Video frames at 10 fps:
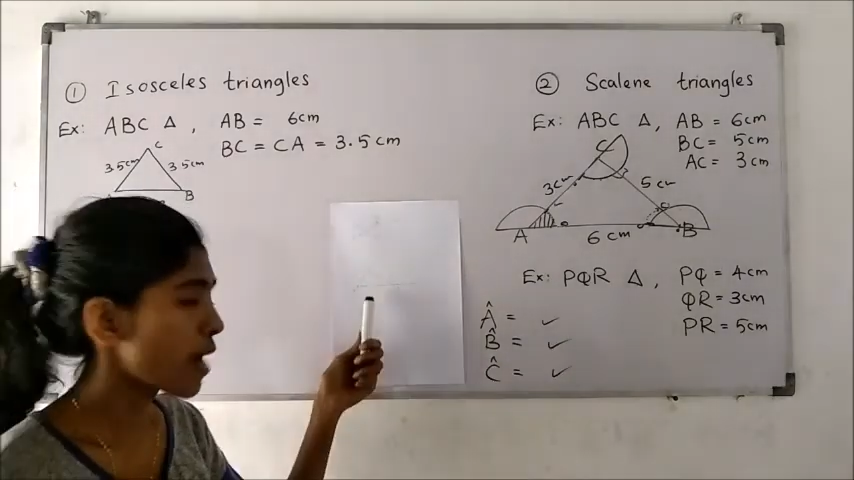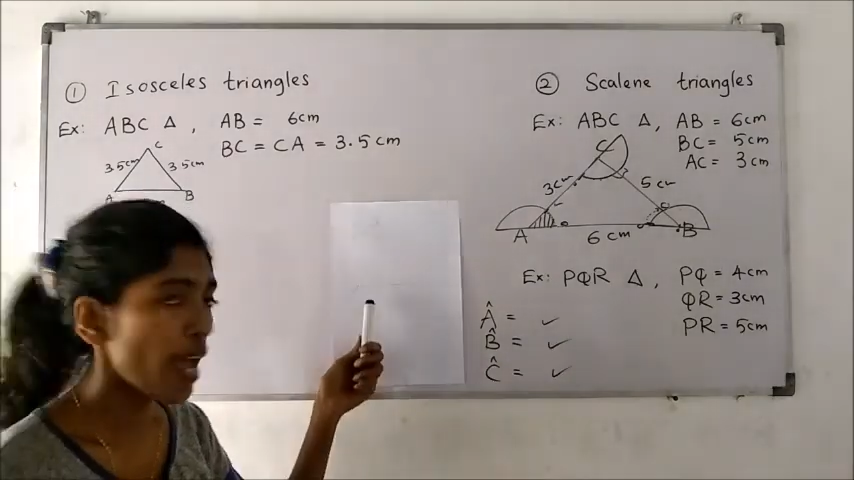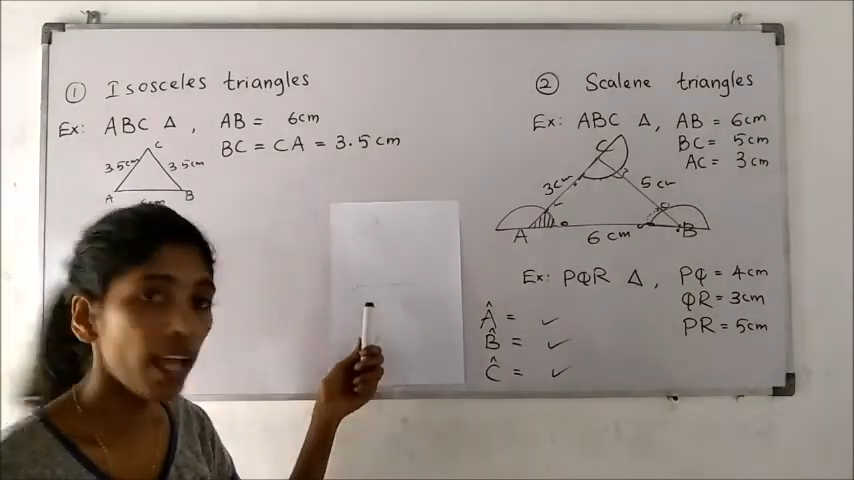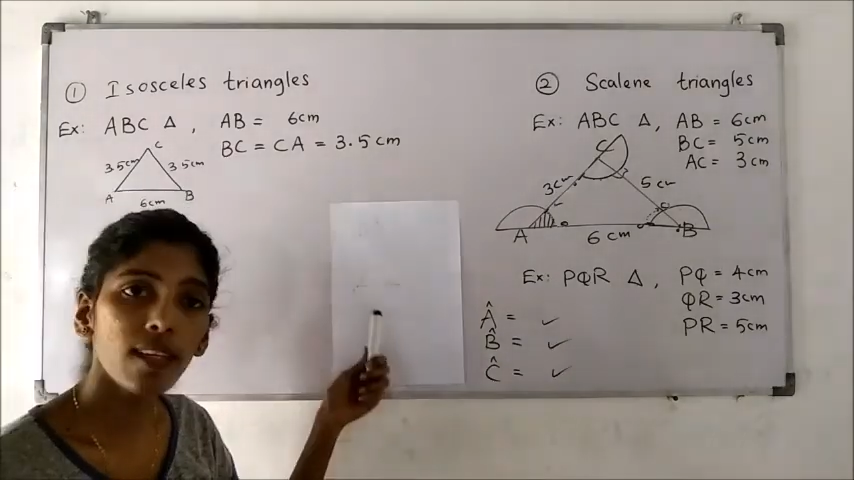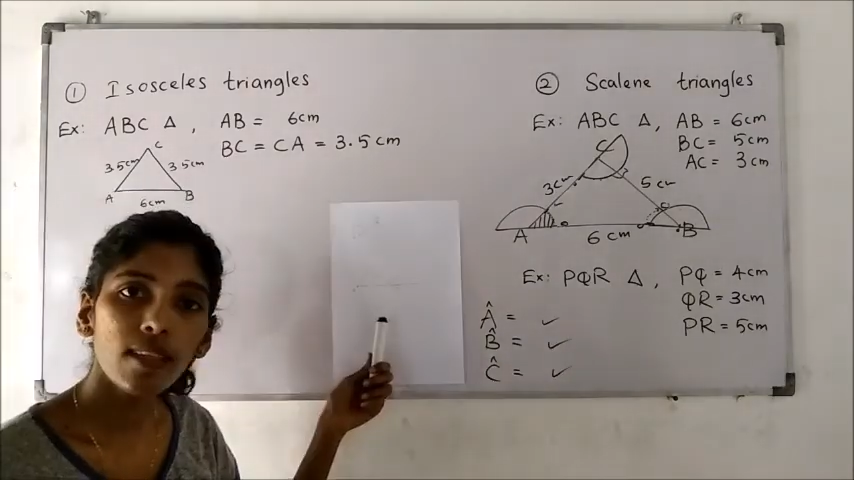
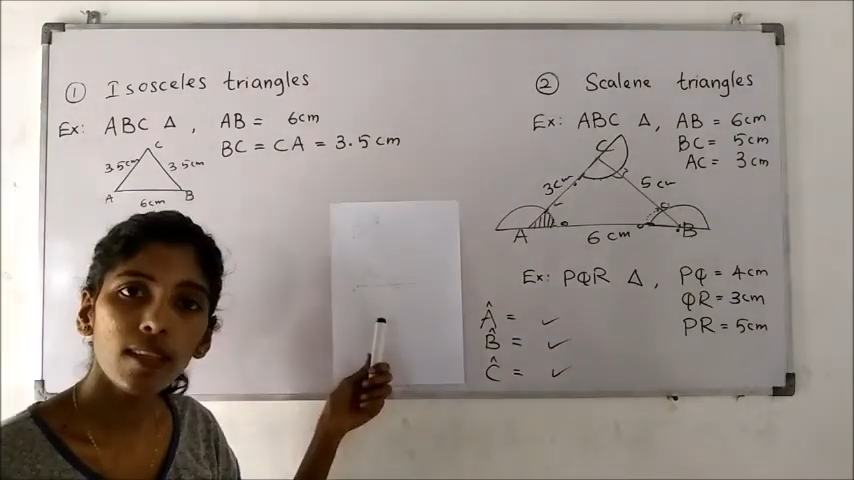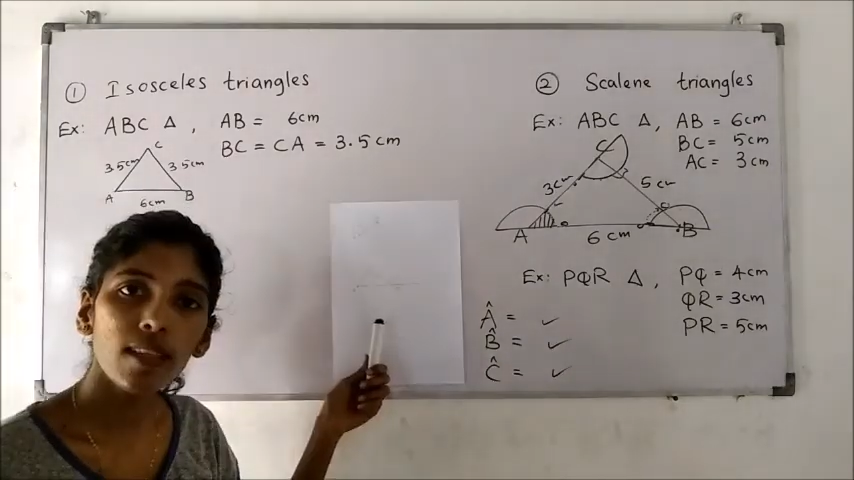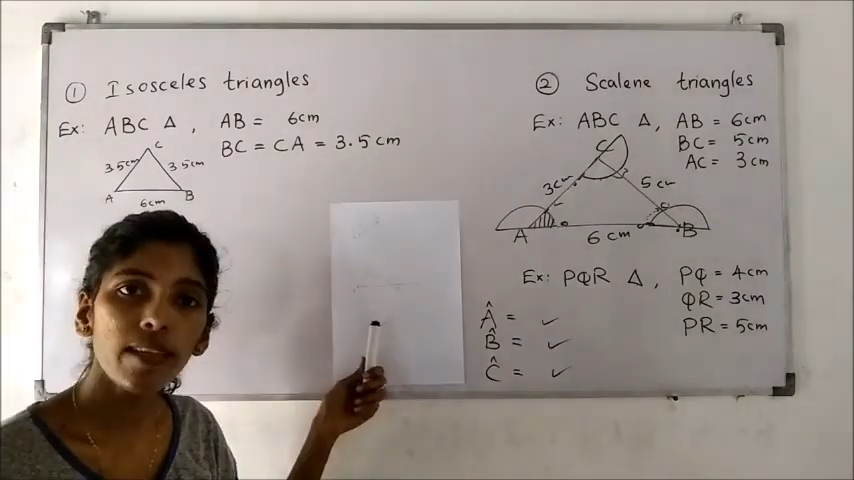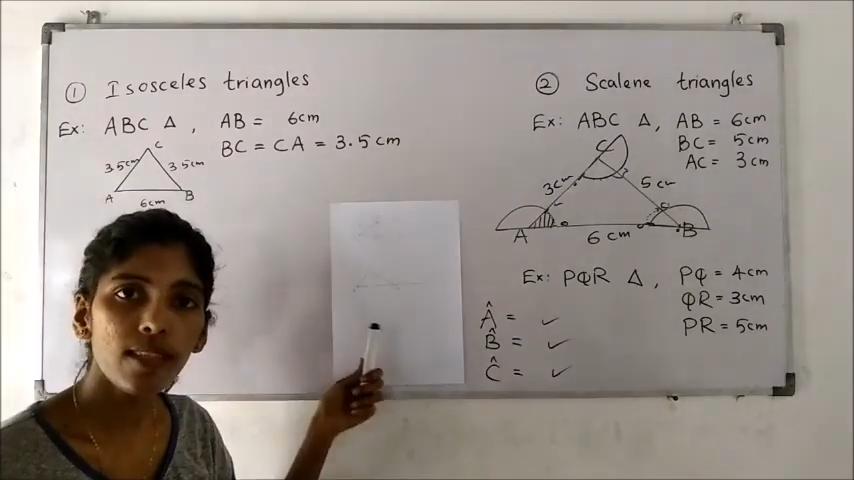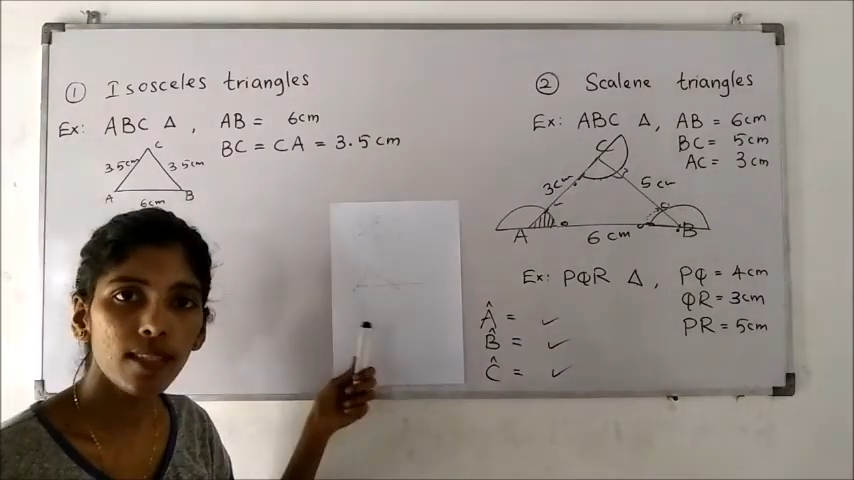
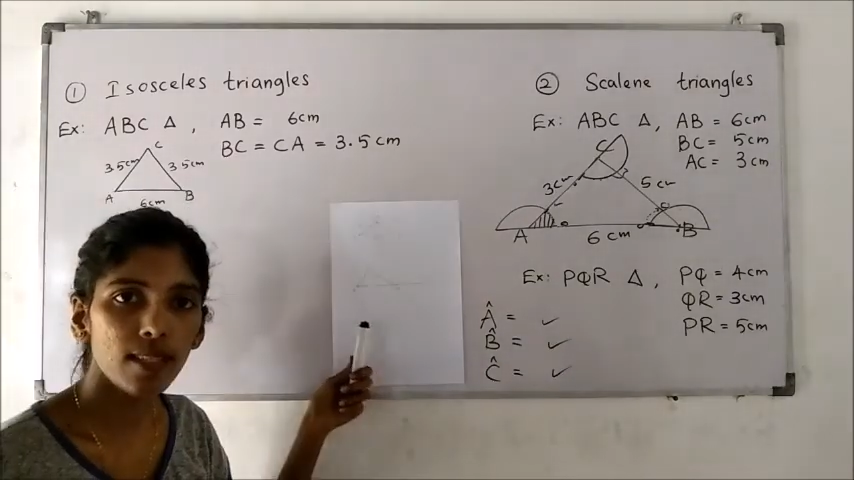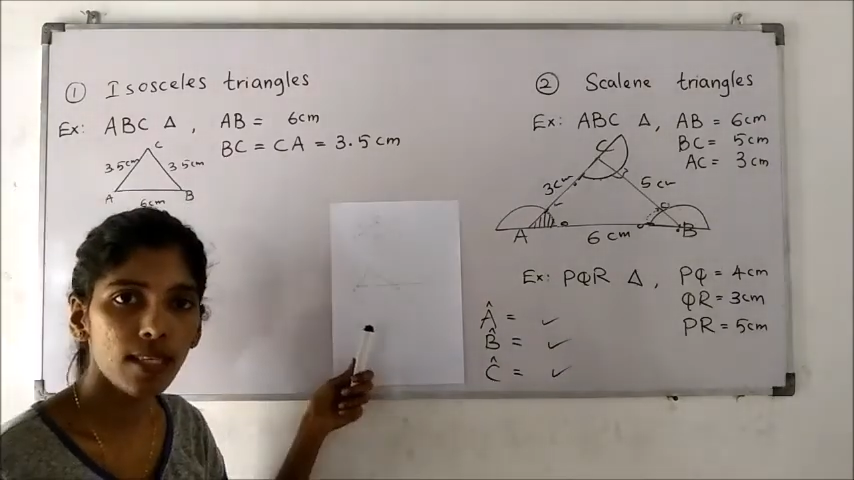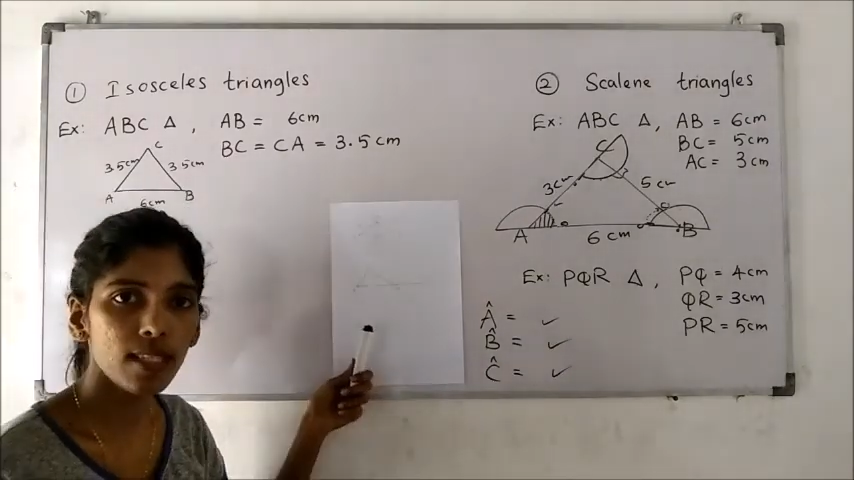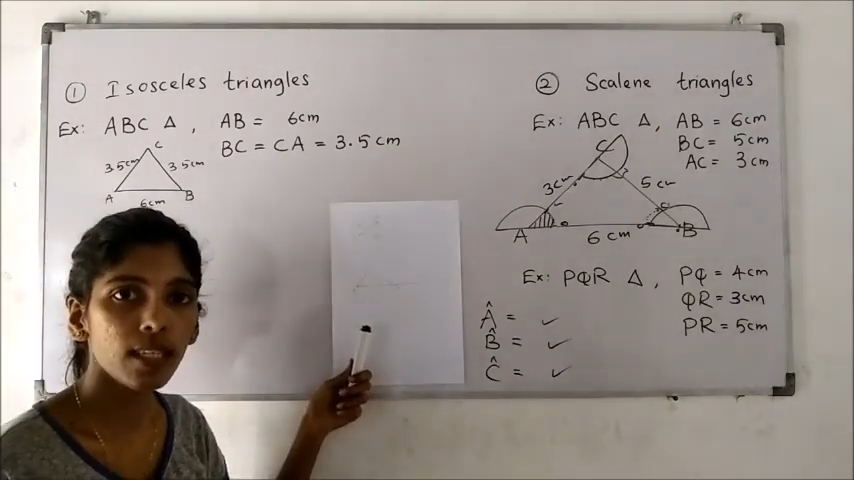triangle is this